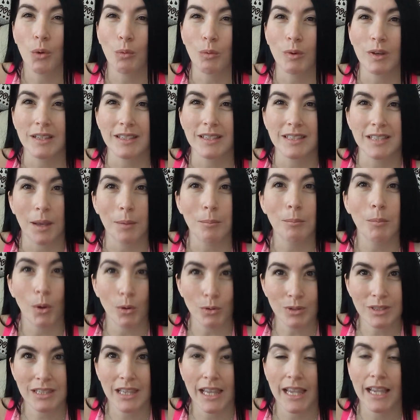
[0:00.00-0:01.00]
was
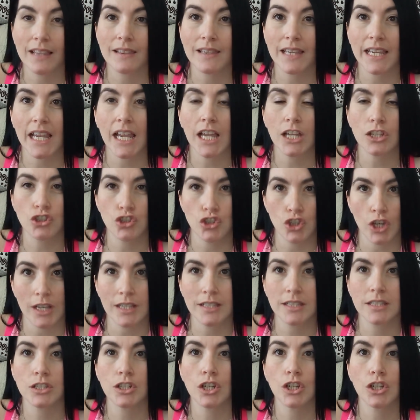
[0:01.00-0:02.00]
most likely
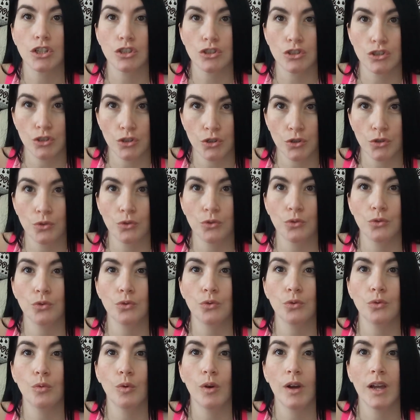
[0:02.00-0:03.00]
just
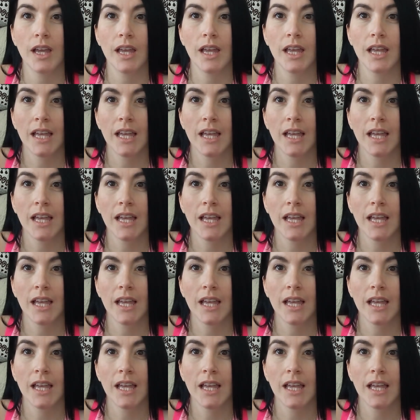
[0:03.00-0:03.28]
too